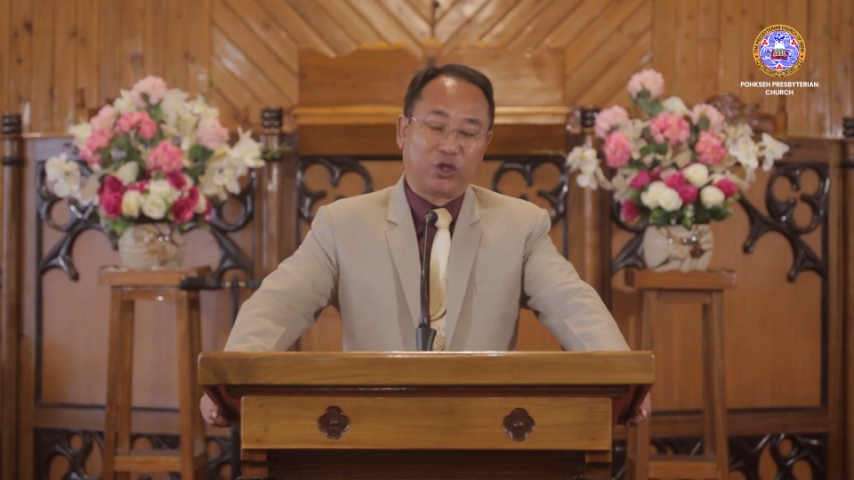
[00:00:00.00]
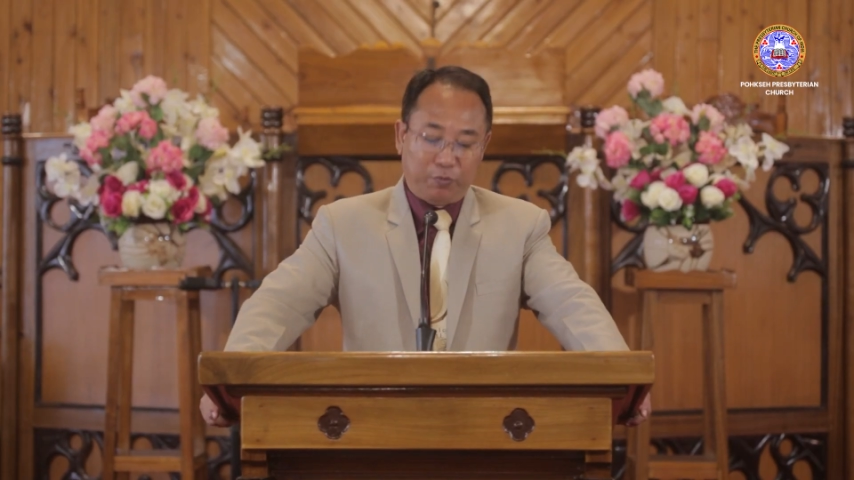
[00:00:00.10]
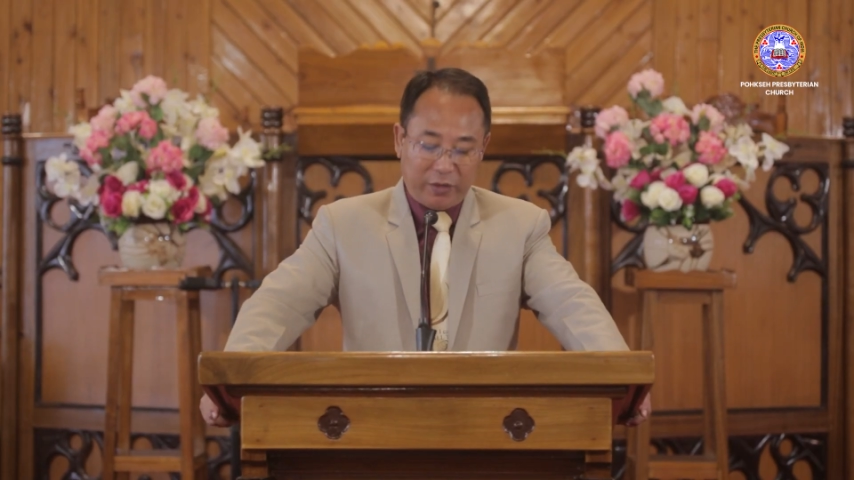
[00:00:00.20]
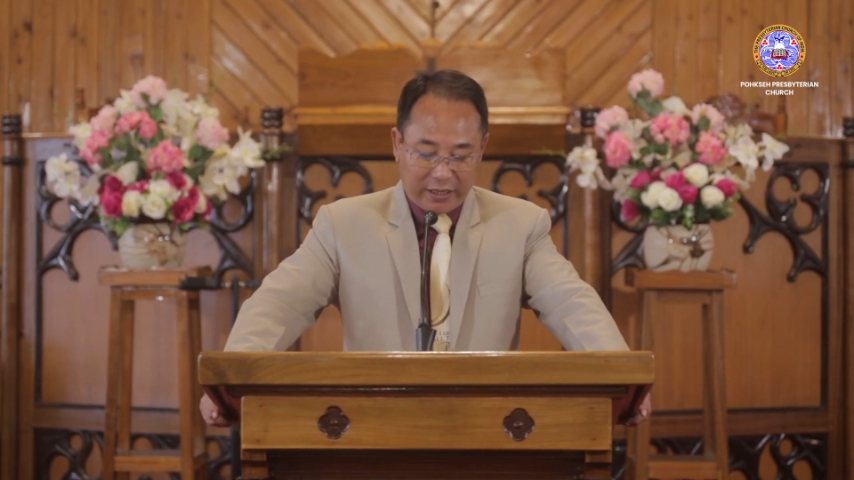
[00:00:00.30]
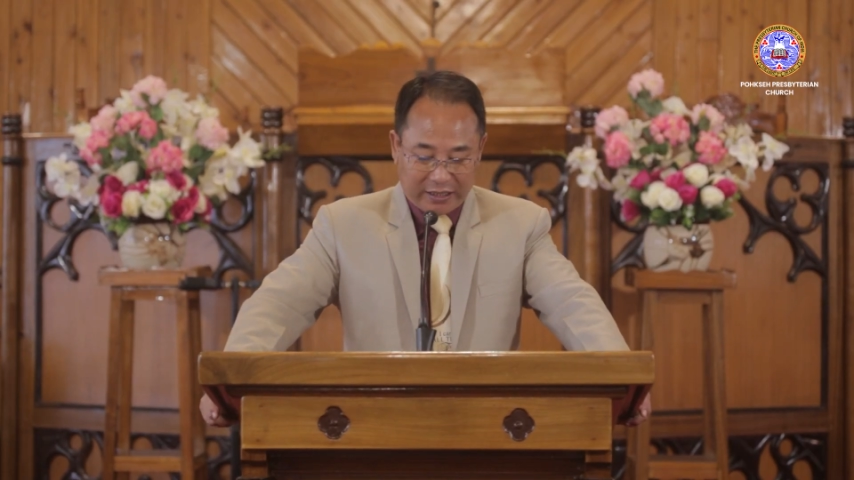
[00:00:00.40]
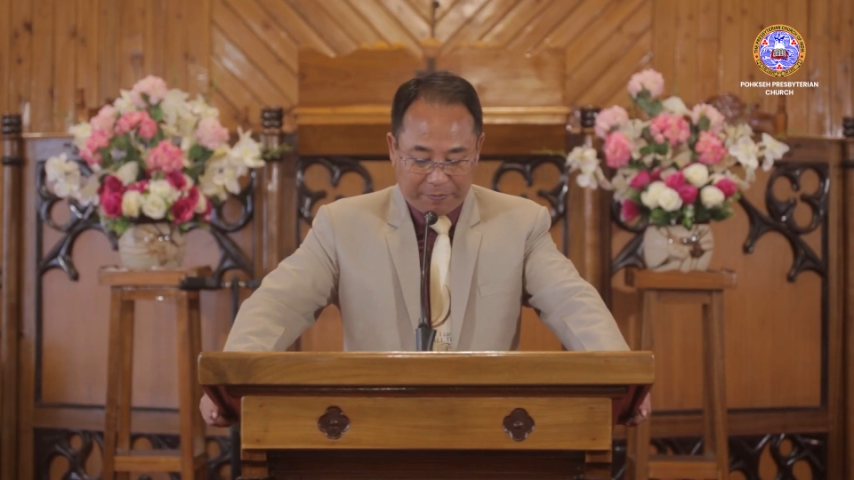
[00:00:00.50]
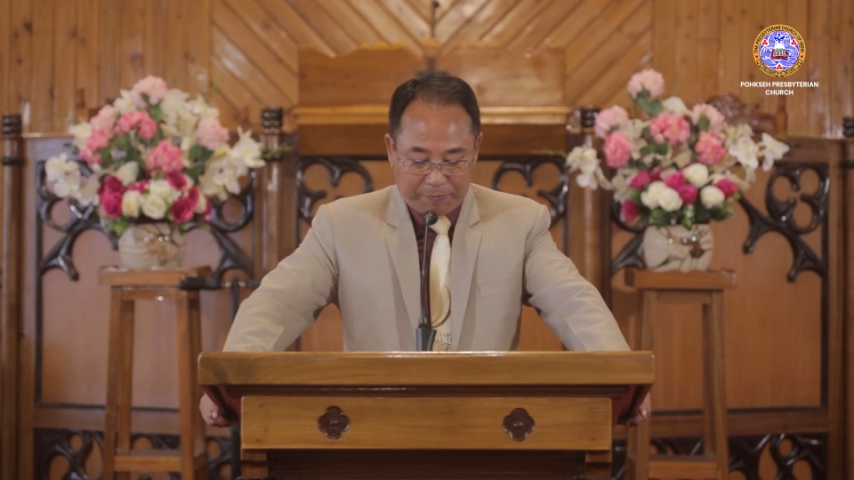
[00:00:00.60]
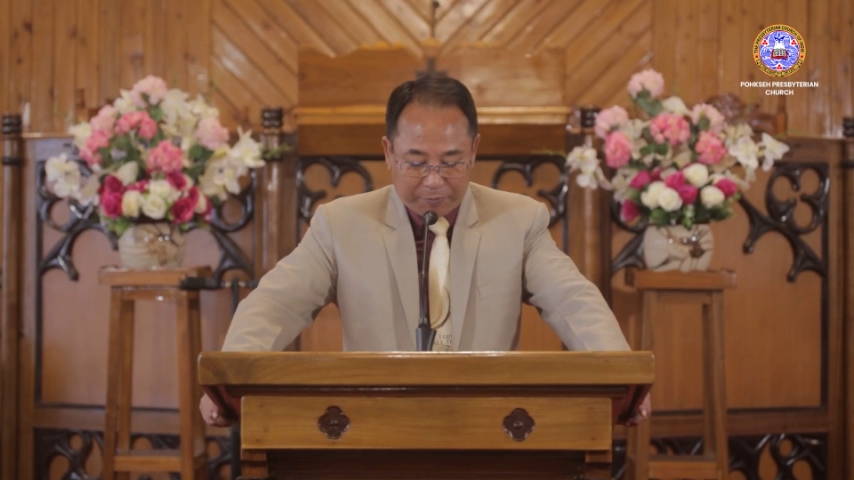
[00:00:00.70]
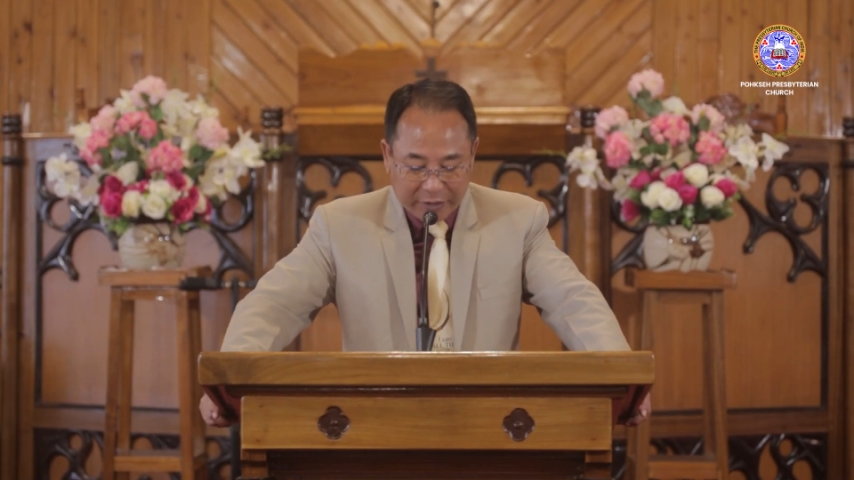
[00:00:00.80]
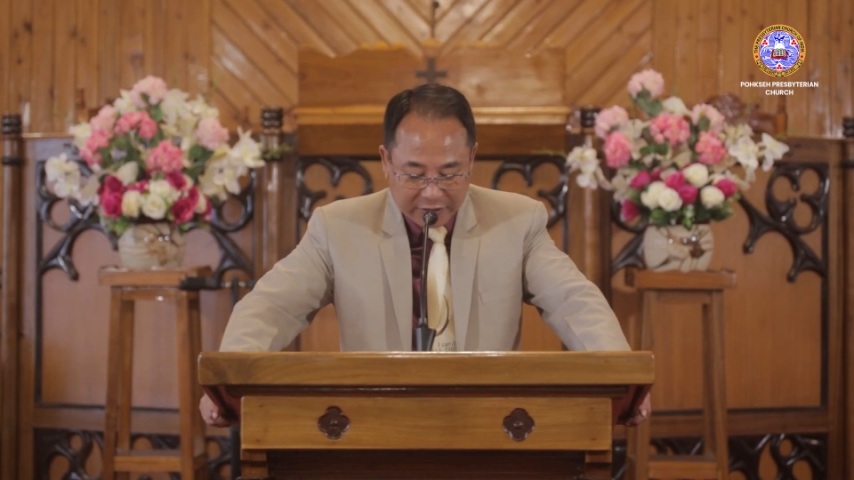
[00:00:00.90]
to be in the
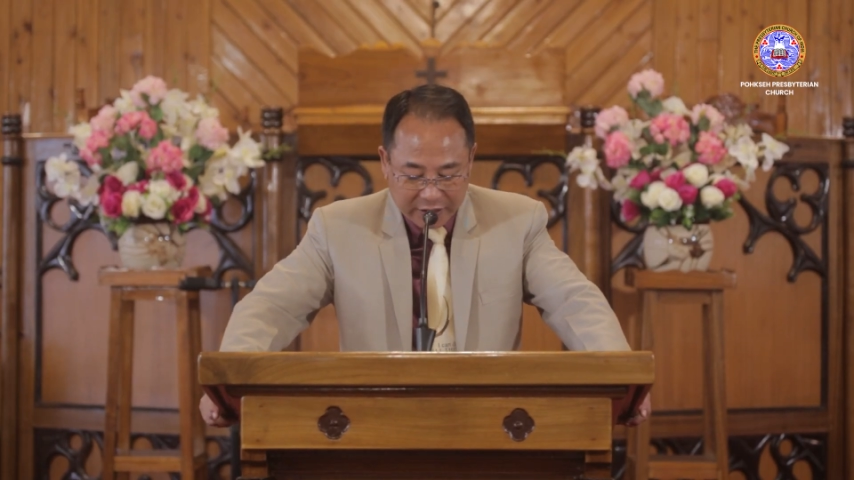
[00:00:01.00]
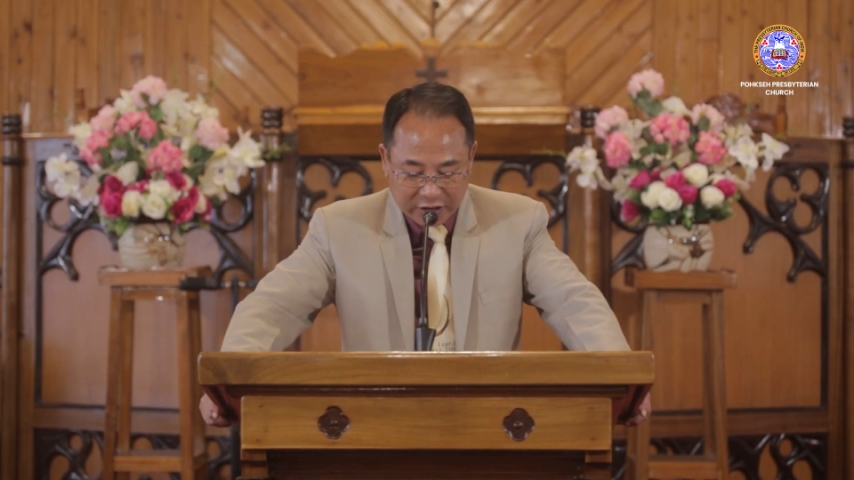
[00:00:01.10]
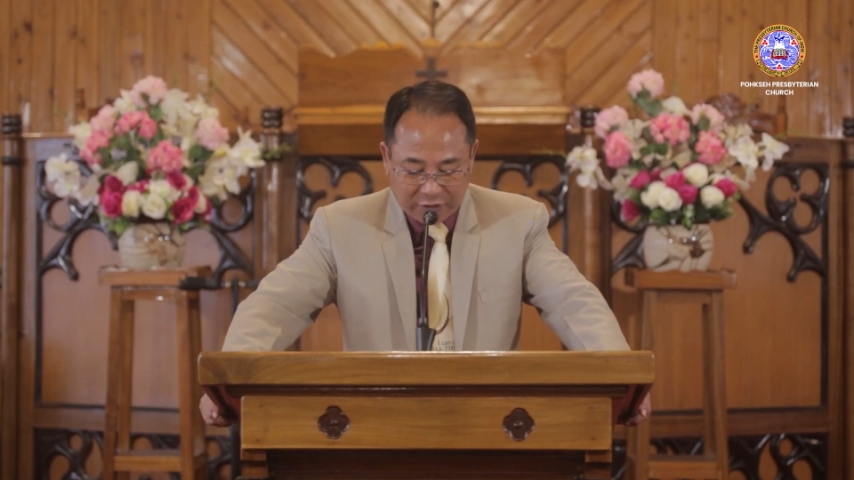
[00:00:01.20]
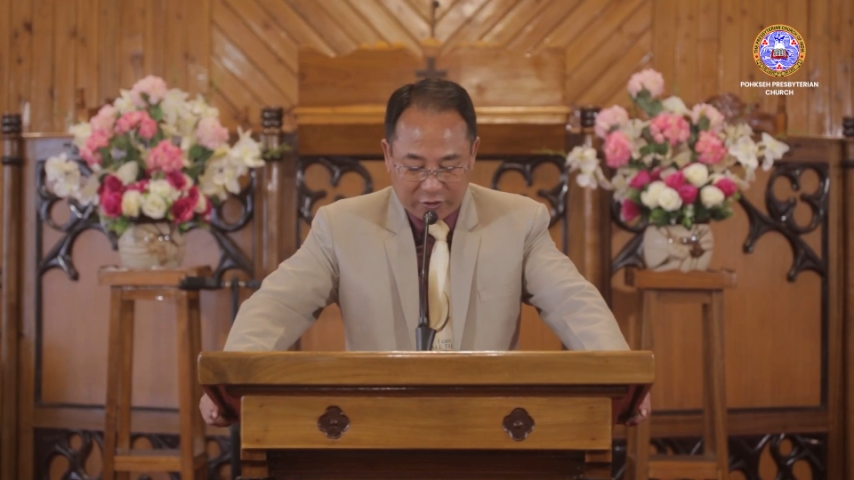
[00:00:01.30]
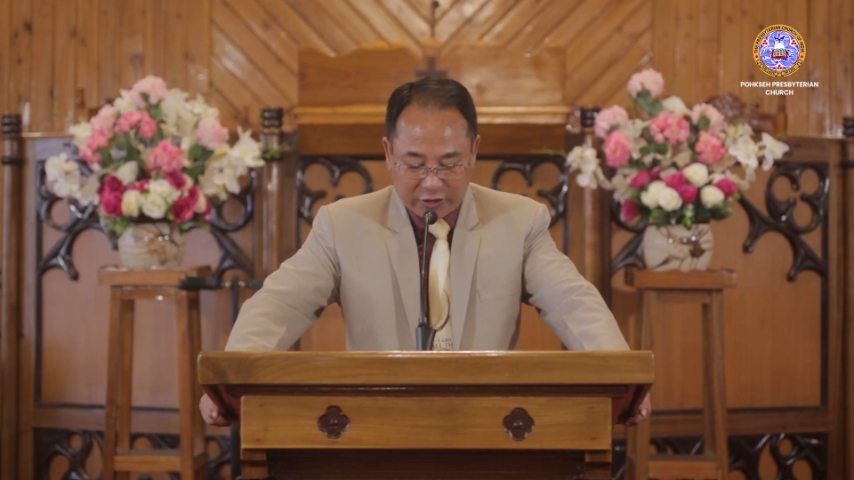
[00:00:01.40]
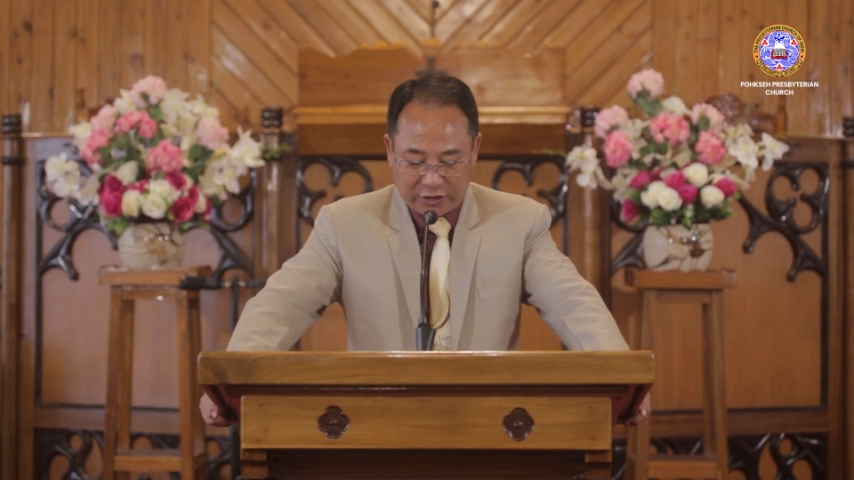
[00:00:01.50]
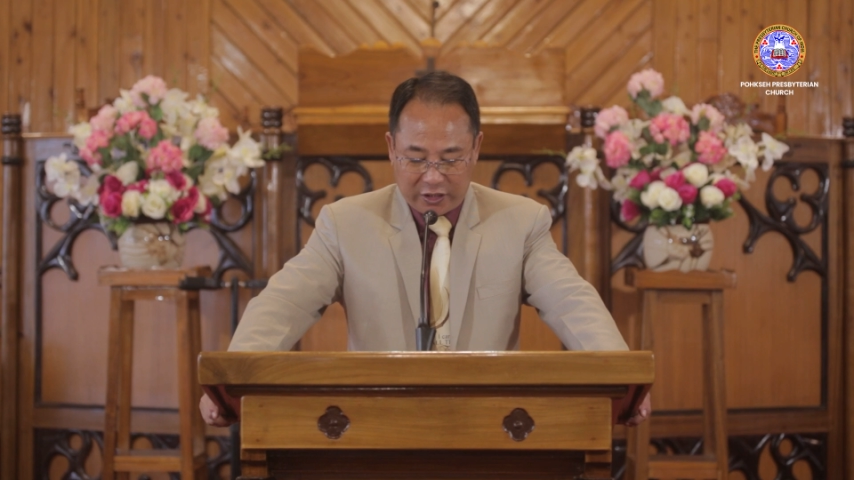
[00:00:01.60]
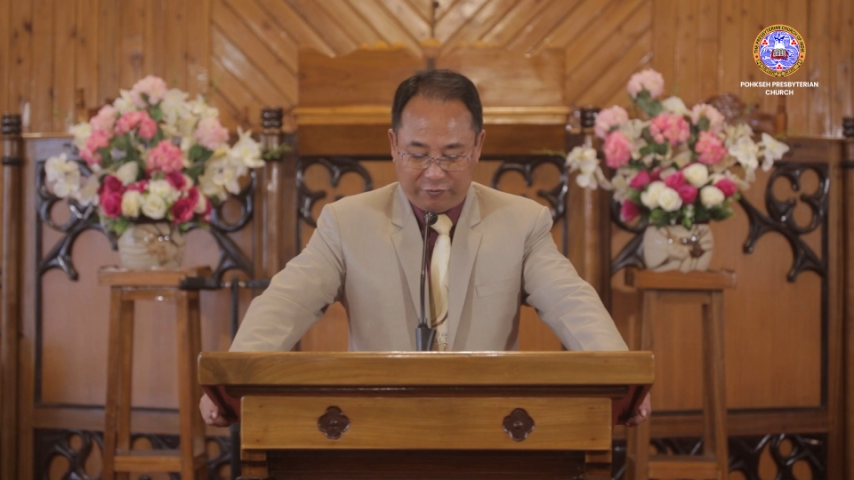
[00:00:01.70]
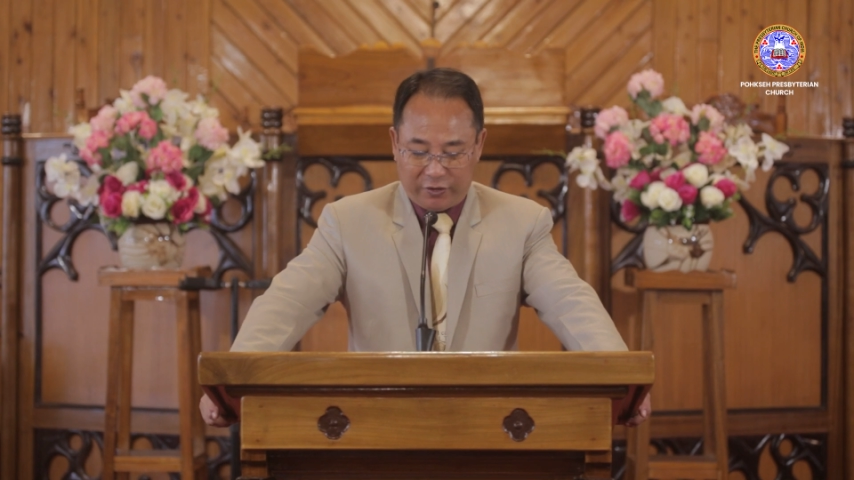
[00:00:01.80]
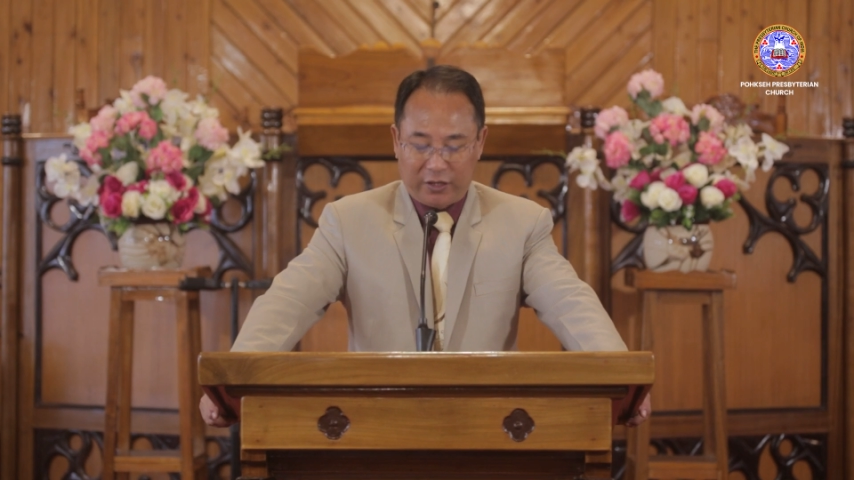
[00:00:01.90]
presence of a
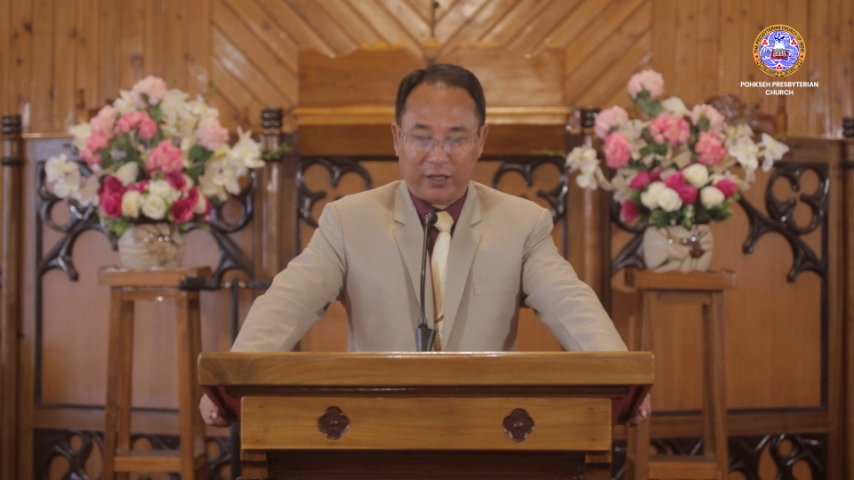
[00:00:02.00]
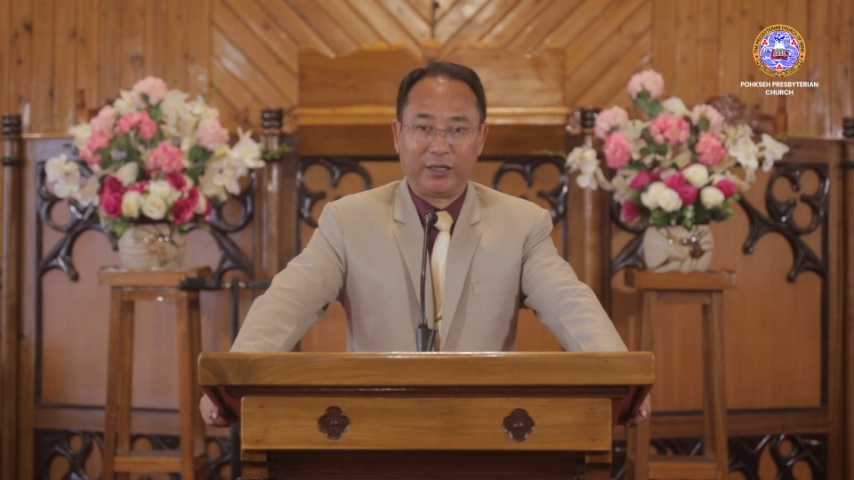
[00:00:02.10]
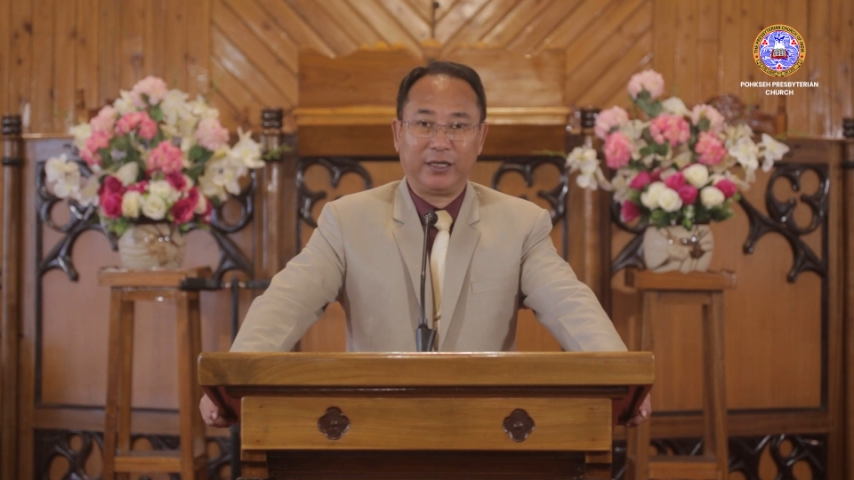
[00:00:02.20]
Savior